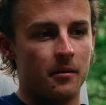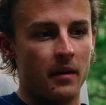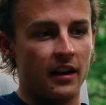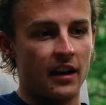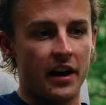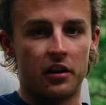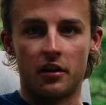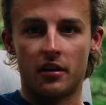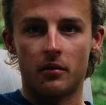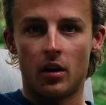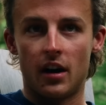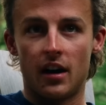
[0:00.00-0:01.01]
me and Lionel
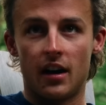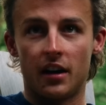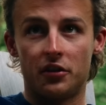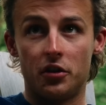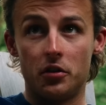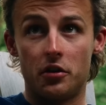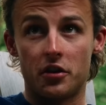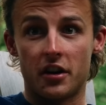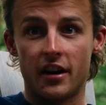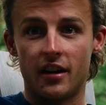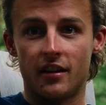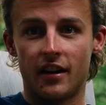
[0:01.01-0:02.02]
are
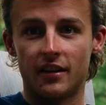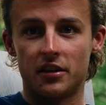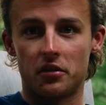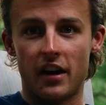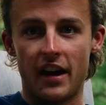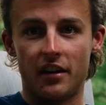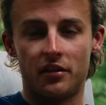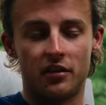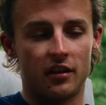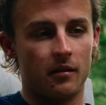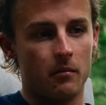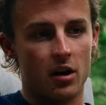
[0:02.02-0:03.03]
2-3 in the race,
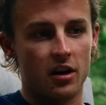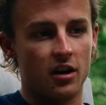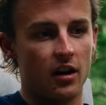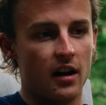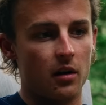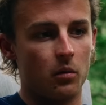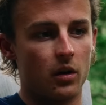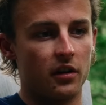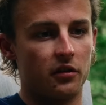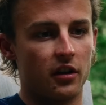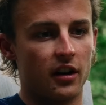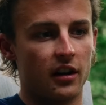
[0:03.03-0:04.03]
and Marcotte
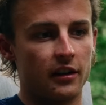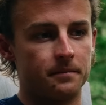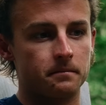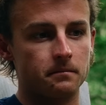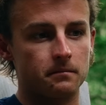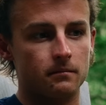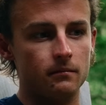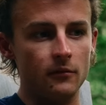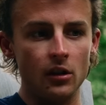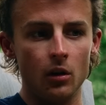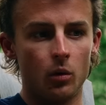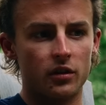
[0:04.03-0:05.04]
was up
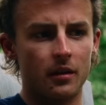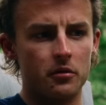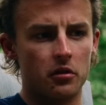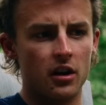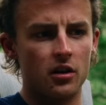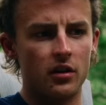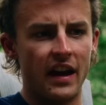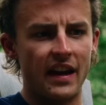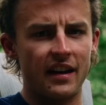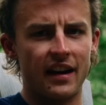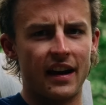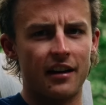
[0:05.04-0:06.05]
the road
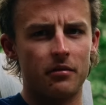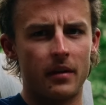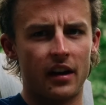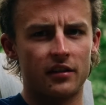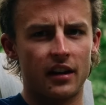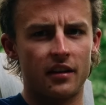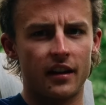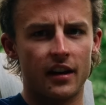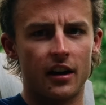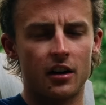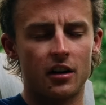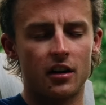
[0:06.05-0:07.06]
8.5 minutes, I think
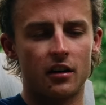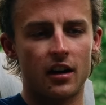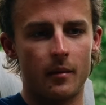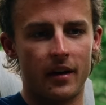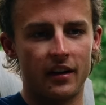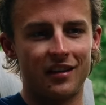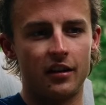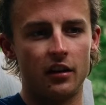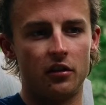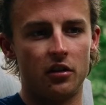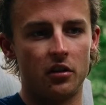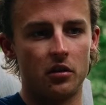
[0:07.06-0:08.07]
I heard, coming into the
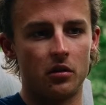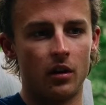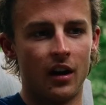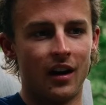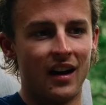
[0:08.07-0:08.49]
T2.